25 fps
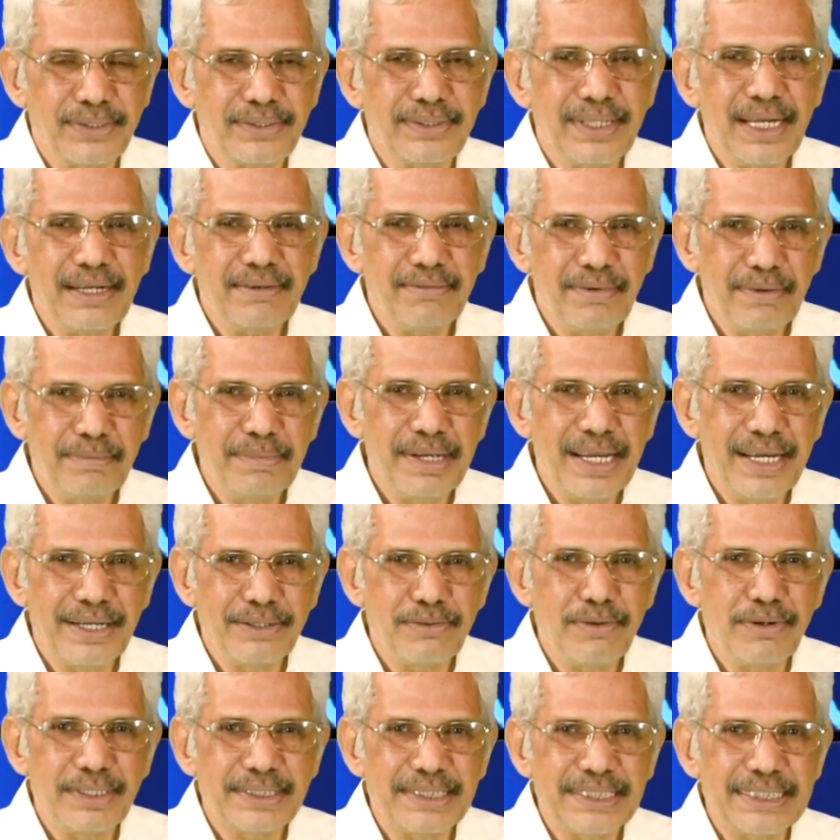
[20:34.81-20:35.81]
So that will be a
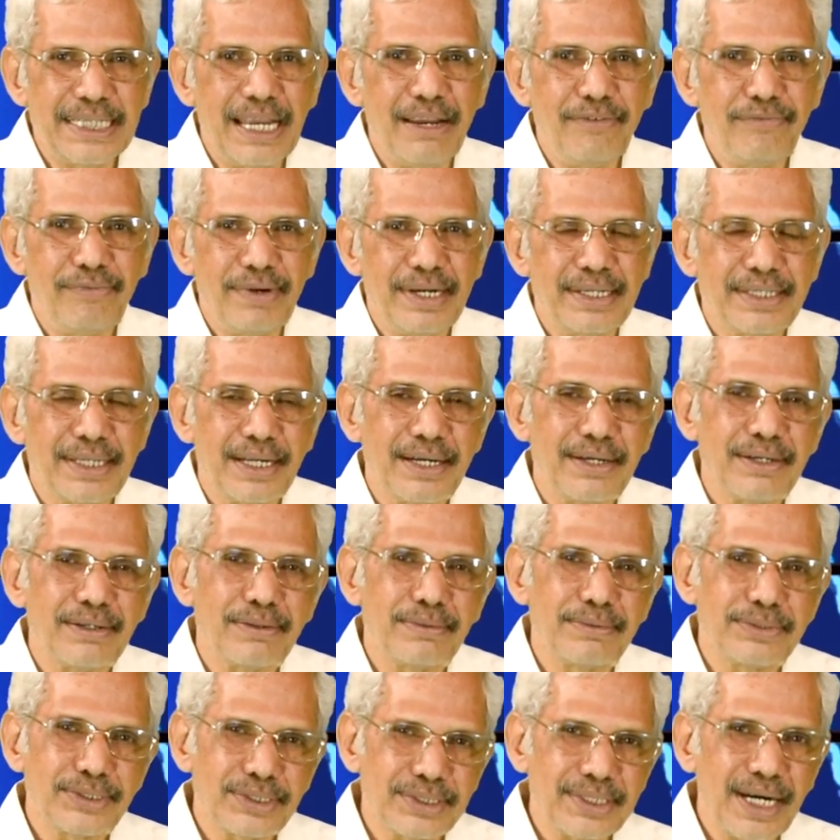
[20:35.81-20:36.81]
good safe filter
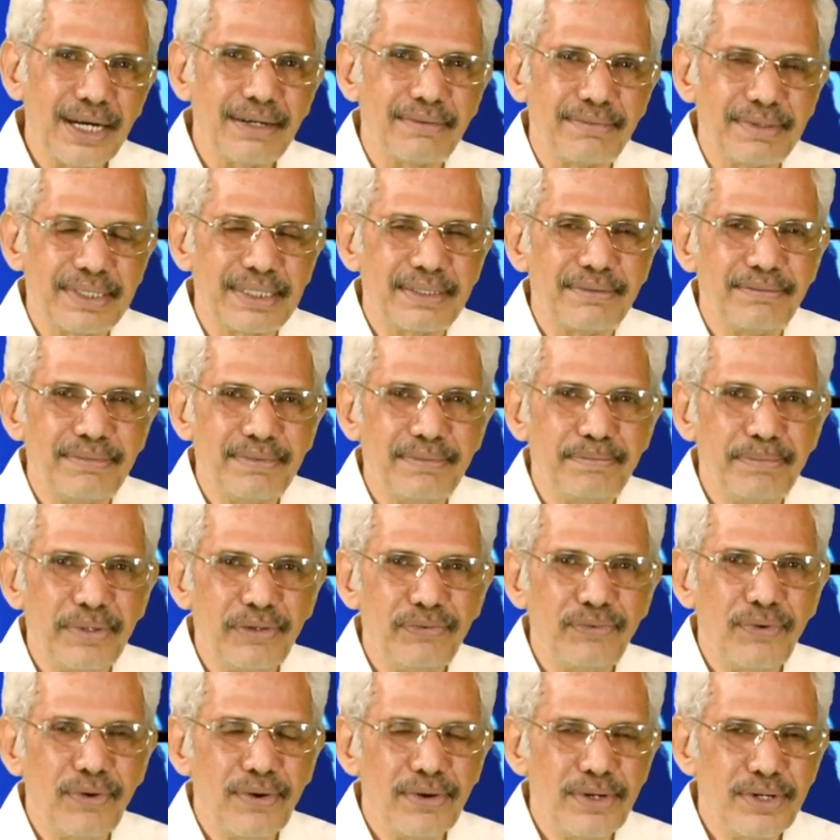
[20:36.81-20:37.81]
to start with
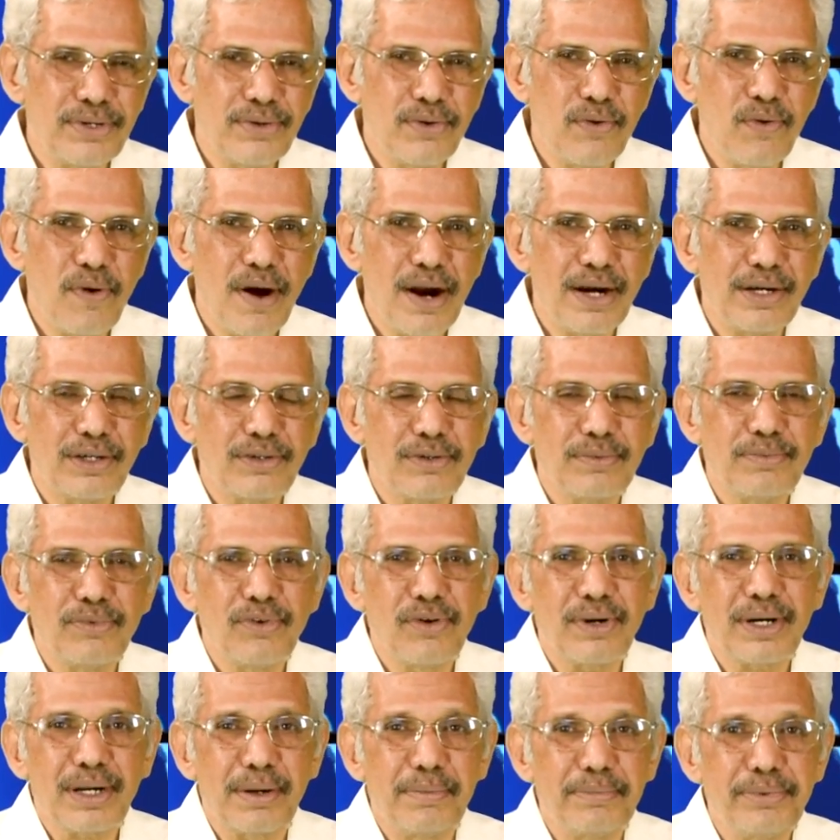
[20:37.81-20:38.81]
before you go on to
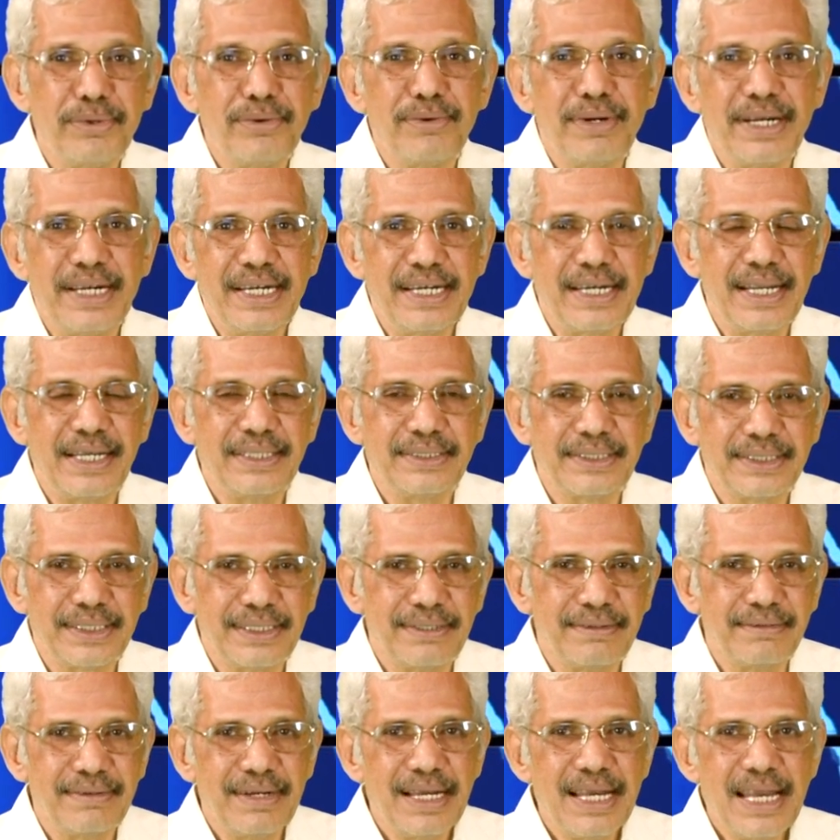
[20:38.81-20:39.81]
more compute
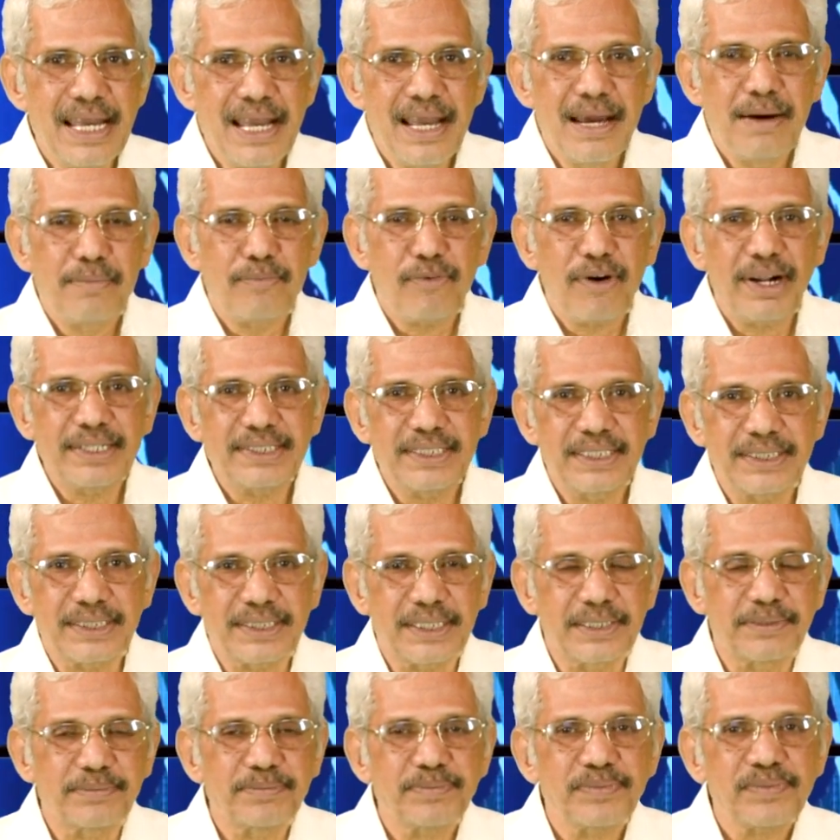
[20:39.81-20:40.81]
intensive
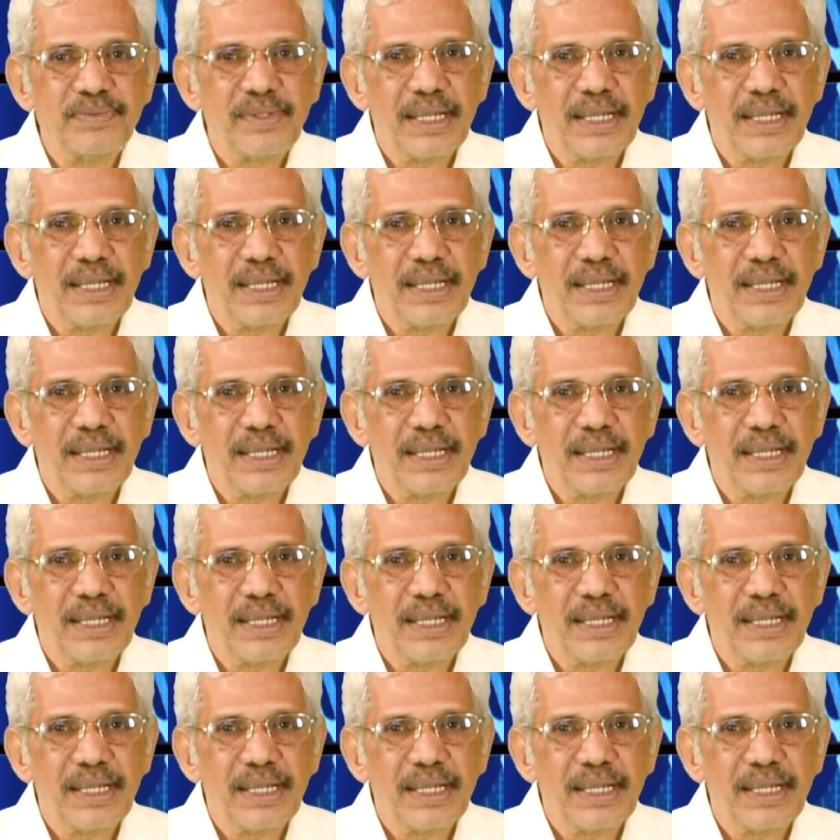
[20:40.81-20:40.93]
processing.